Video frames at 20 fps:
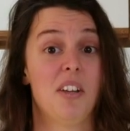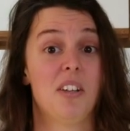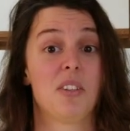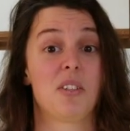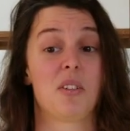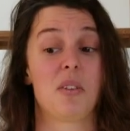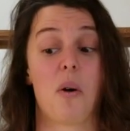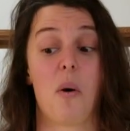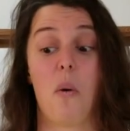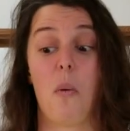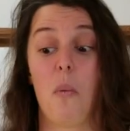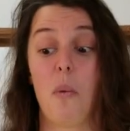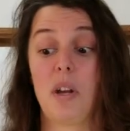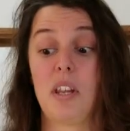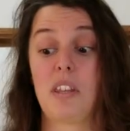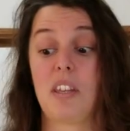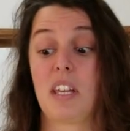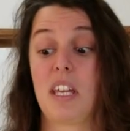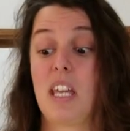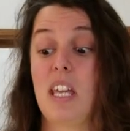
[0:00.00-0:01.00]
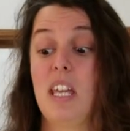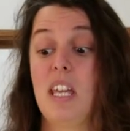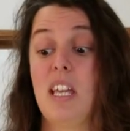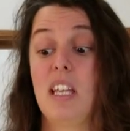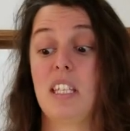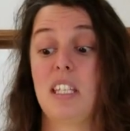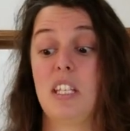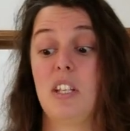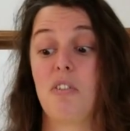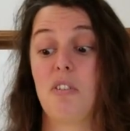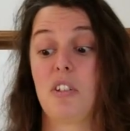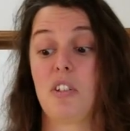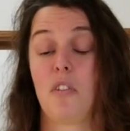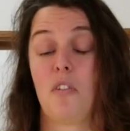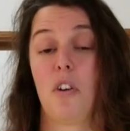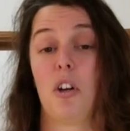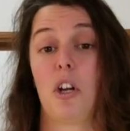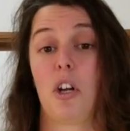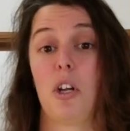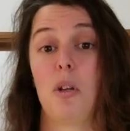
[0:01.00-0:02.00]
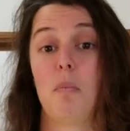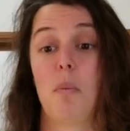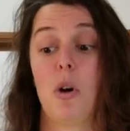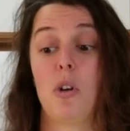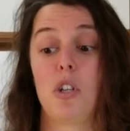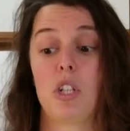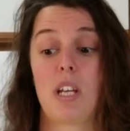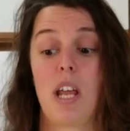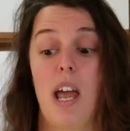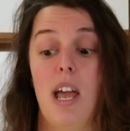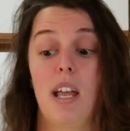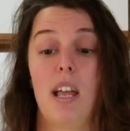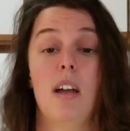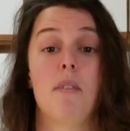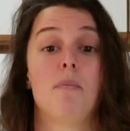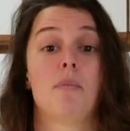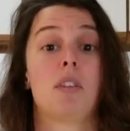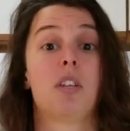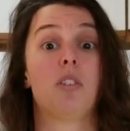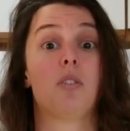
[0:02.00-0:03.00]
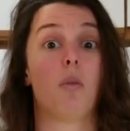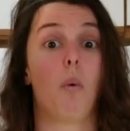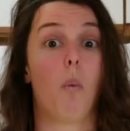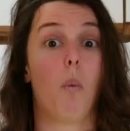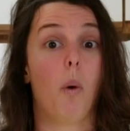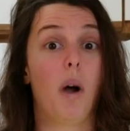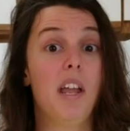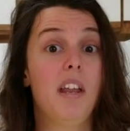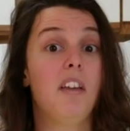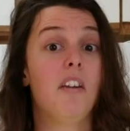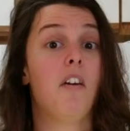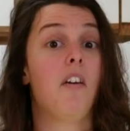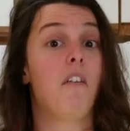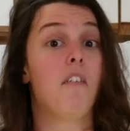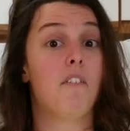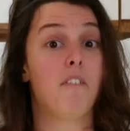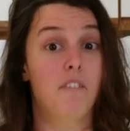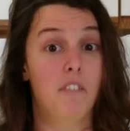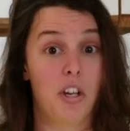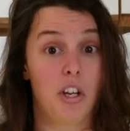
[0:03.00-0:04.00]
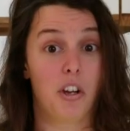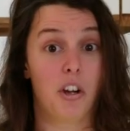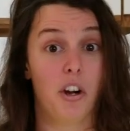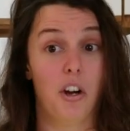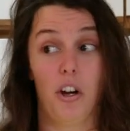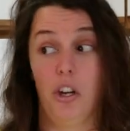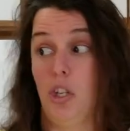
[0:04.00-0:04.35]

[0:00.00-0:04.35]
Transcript: So one of the key secrets for a good poached egg is white vinegar.